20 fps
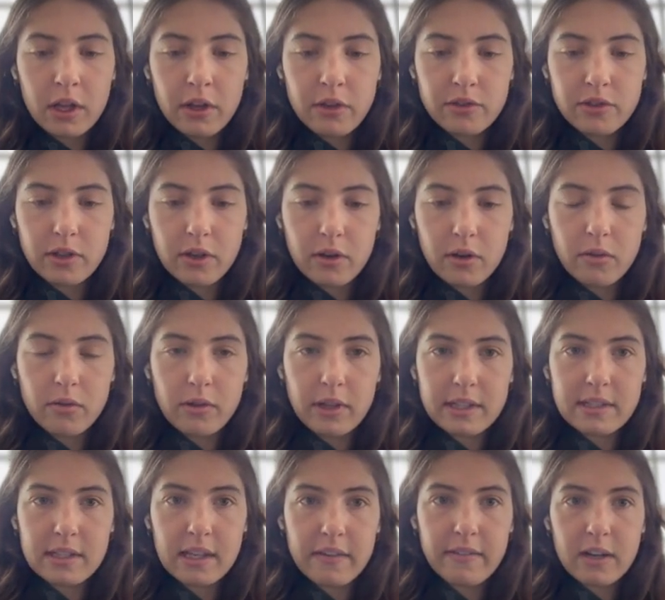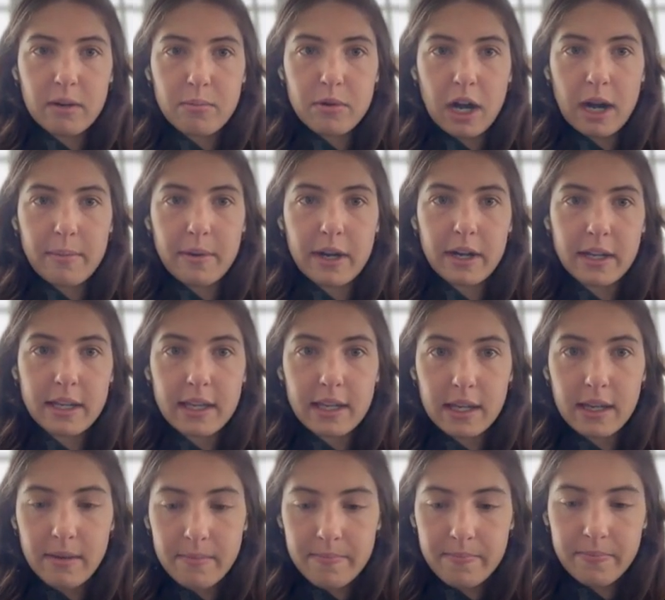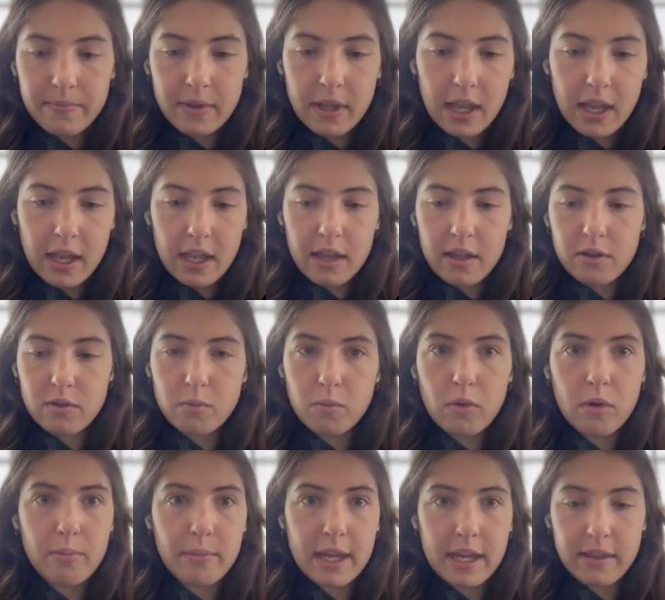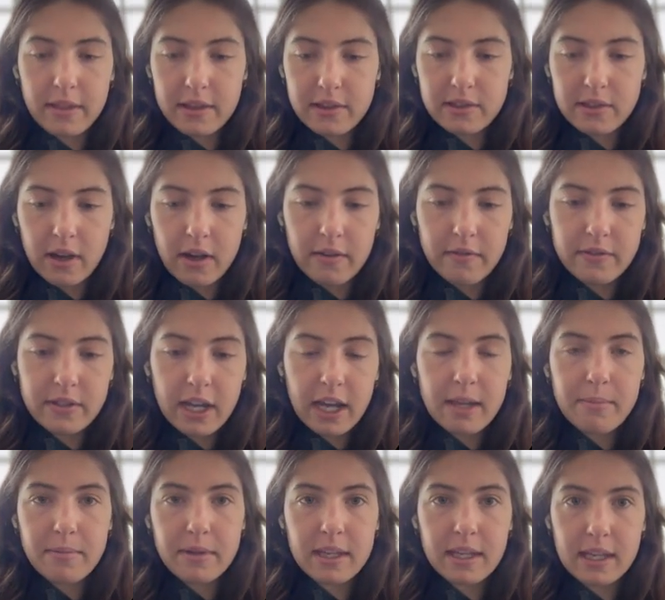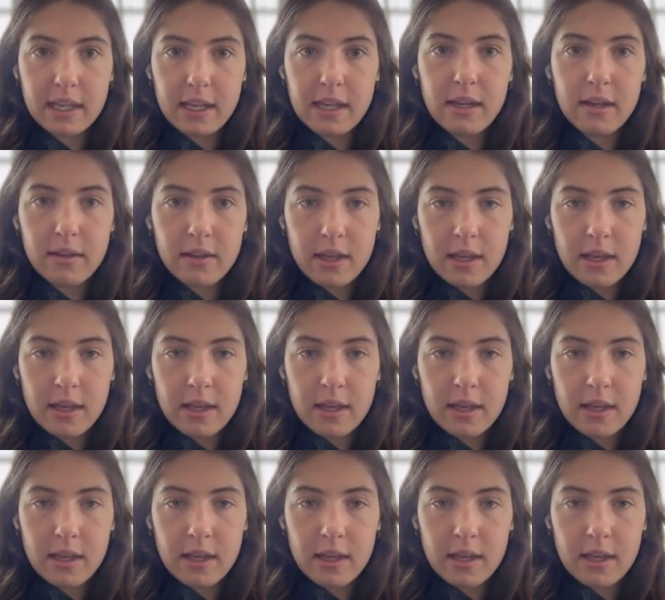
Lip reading: So let's give it a primary key, and we'll make this of type key.